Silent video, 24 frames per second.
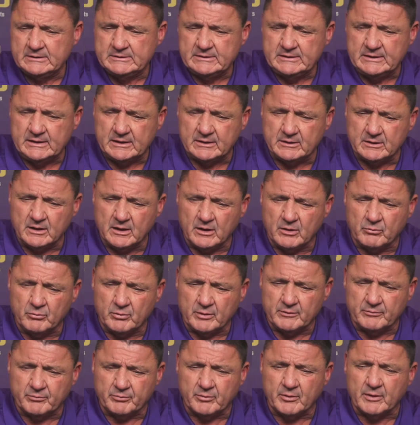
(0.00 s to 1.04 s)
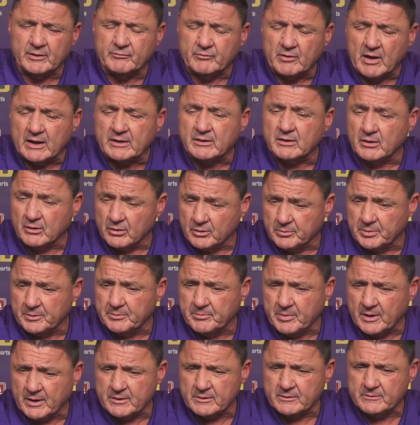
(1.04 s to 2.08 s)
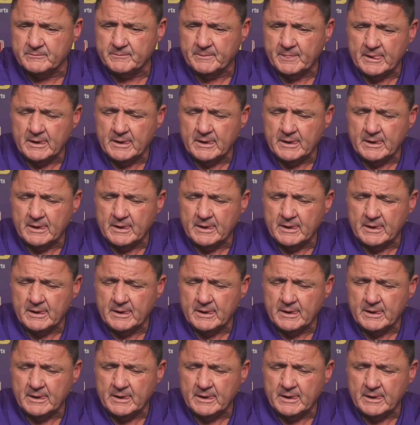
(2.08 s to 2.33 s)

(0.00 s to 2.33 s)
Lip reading: And we've gotten a little bit better.